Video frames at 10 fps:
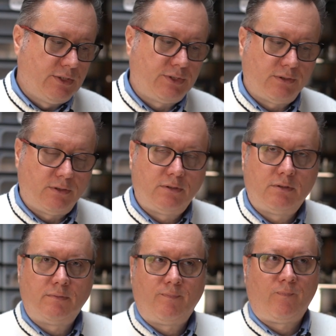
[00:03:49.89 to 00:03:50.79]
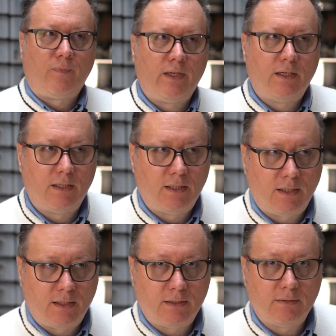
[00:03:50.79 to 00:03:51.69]
So
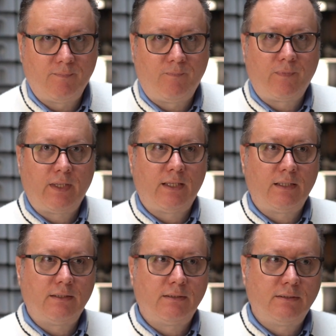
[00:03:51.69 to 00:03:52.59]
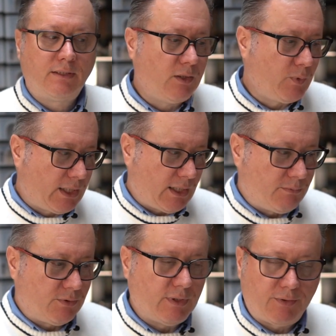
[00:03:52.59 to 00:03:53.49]
and then we
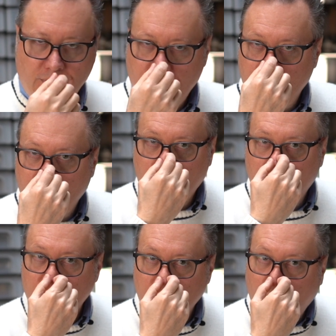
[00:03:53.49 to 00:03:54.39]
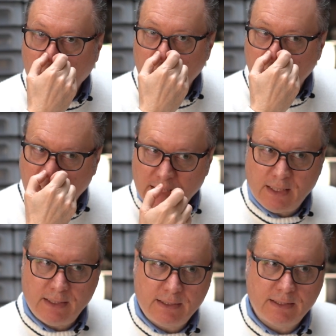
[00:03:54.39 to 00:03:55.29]
come to the 3T technology, how to make
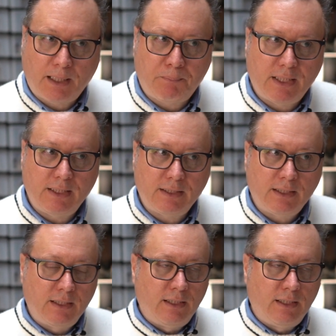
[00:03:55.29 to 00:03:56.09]
this happening